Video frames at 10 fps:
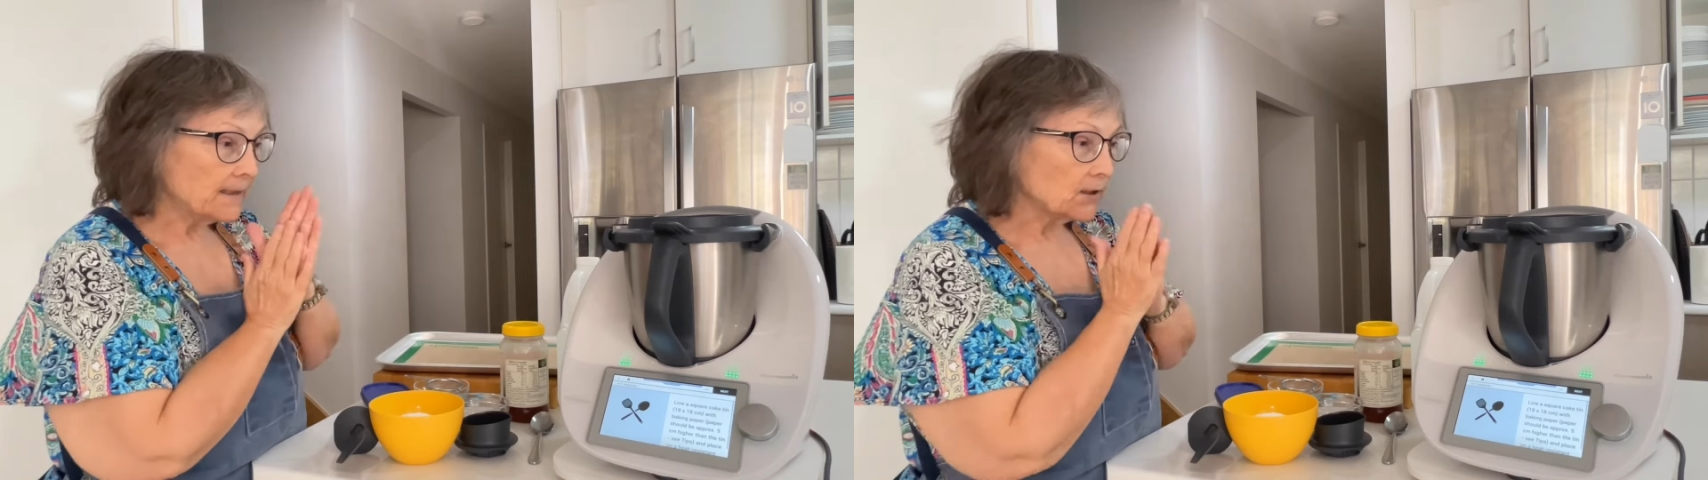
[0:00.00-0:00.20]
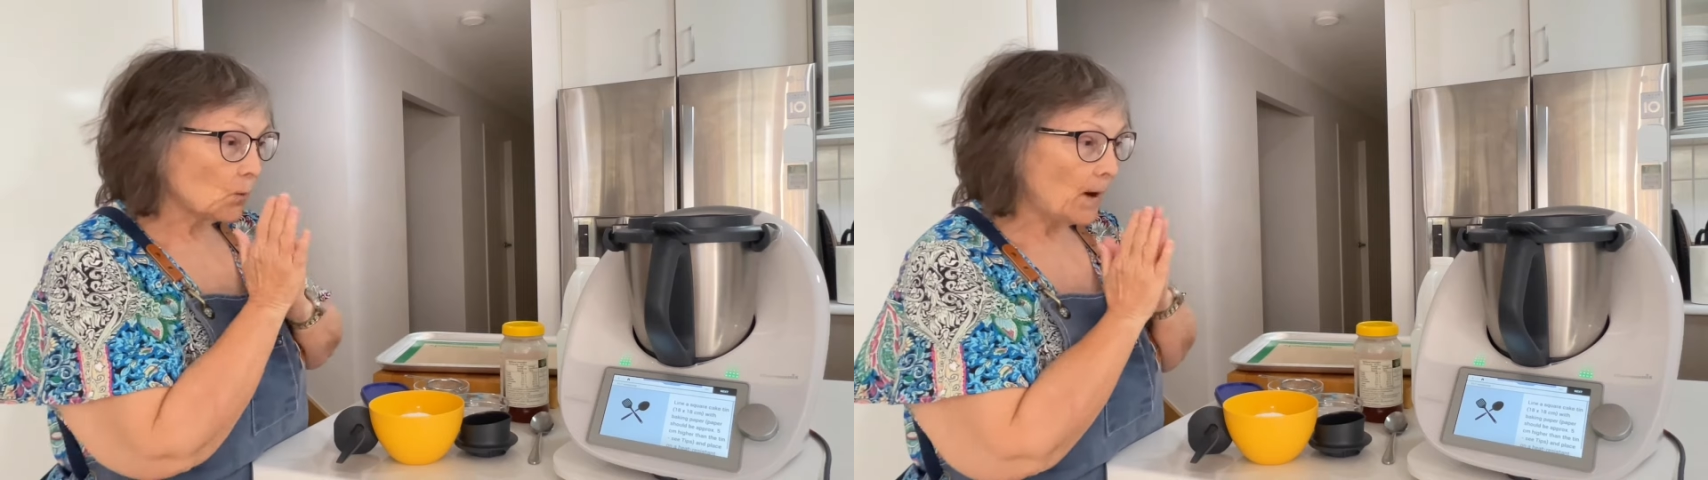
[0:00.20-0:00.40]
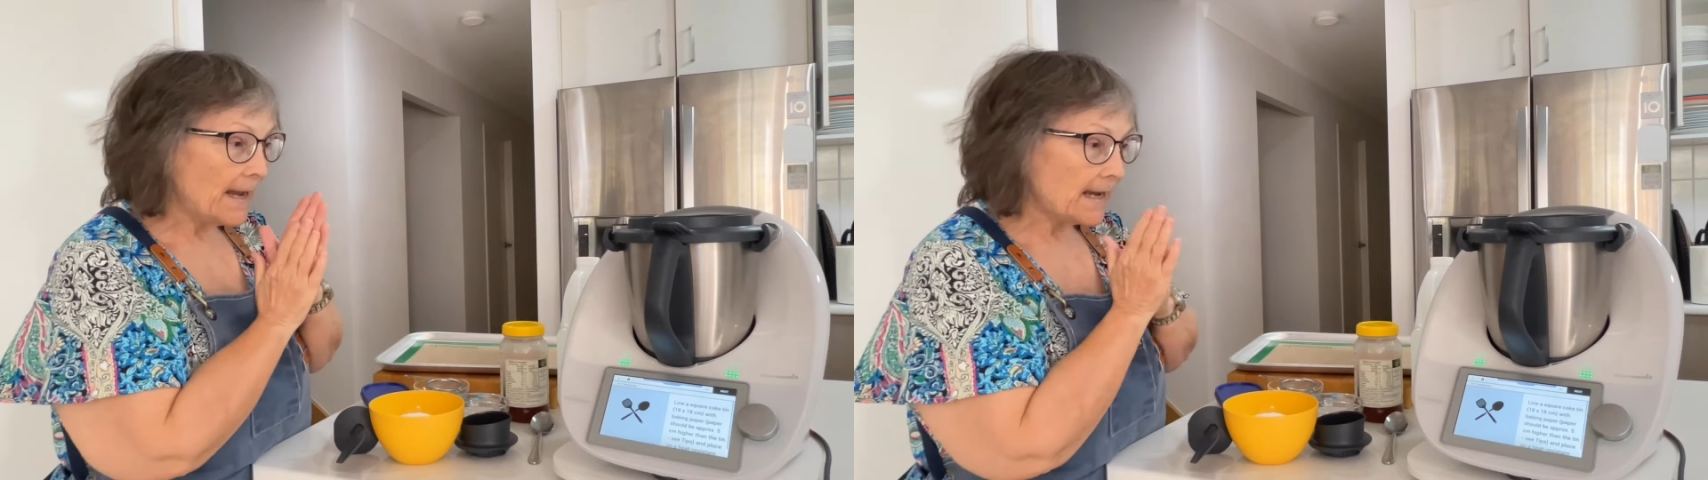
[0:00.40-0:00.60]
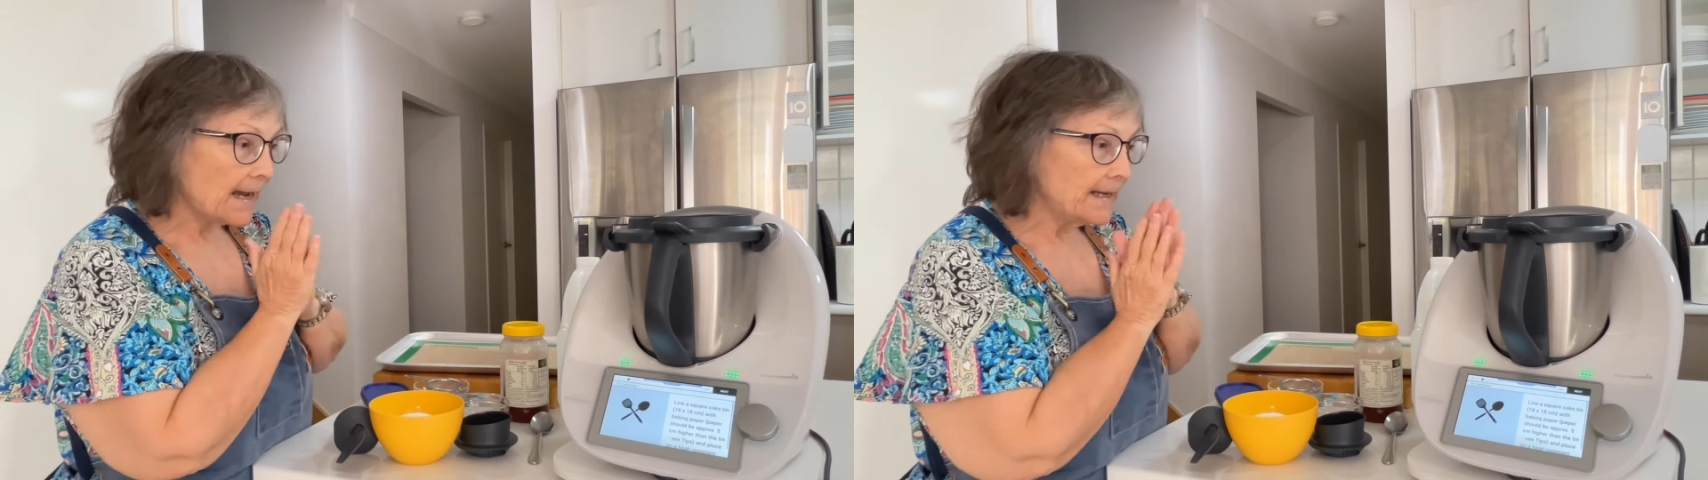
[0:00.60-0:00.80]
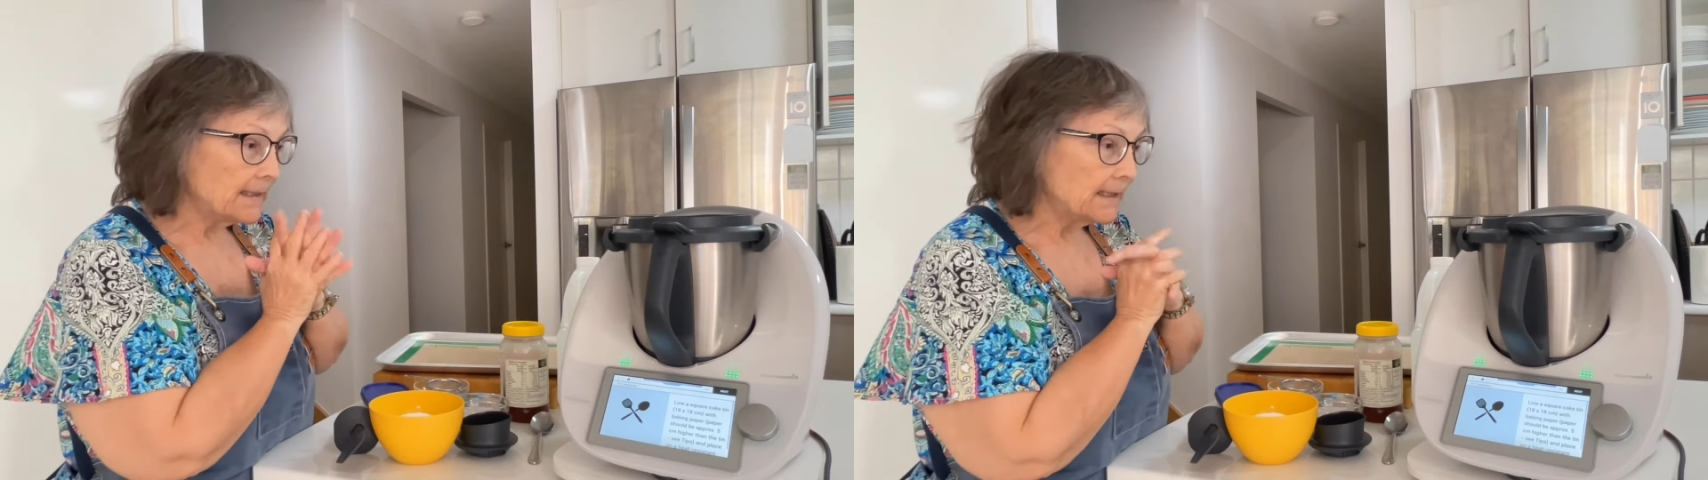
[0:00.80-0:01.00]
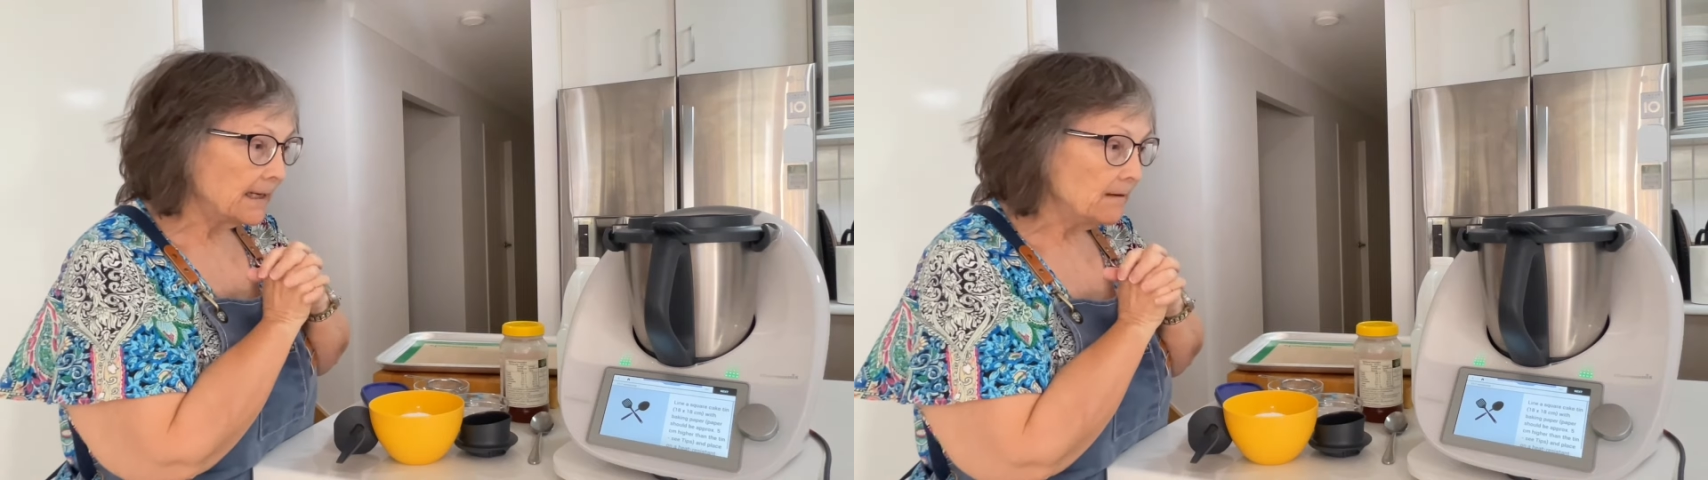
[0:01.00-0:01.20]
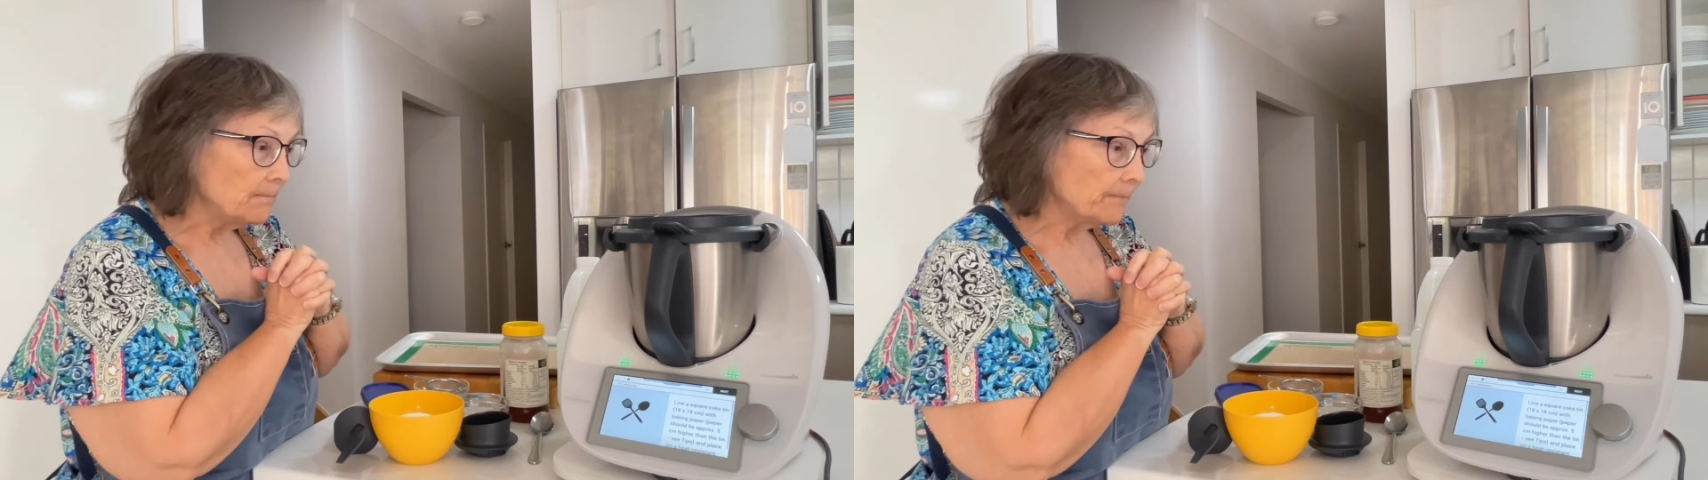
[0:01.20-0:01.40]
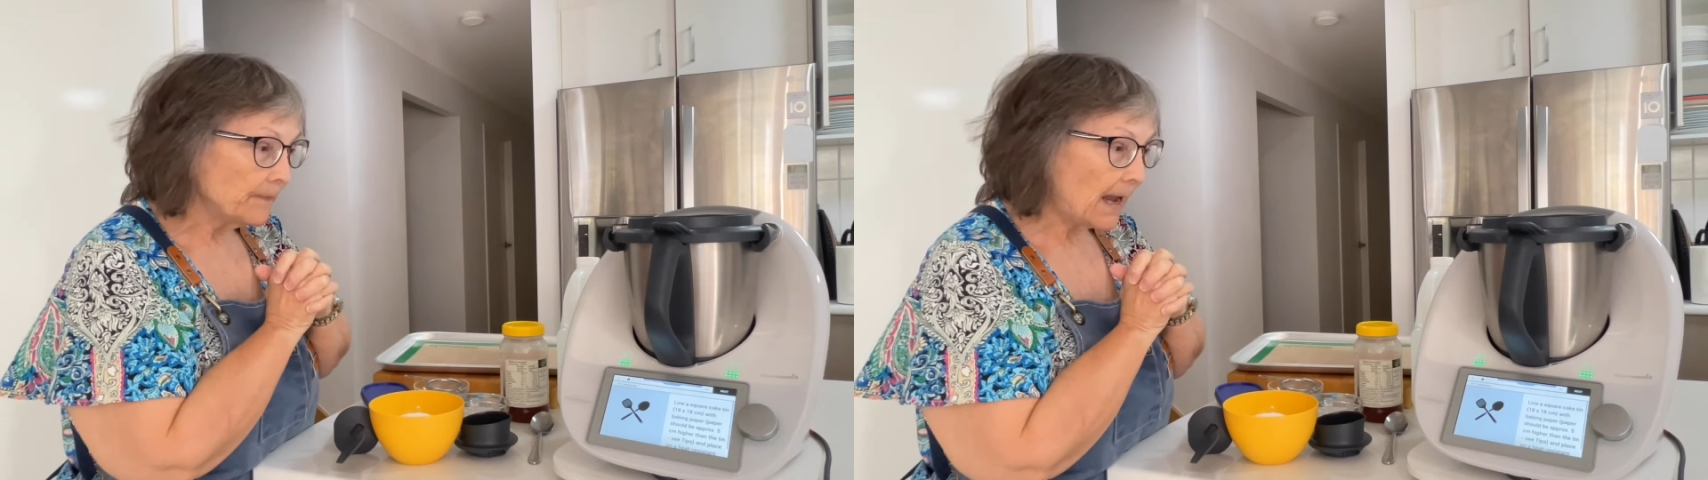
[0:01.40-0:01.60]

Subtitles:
square cake tin,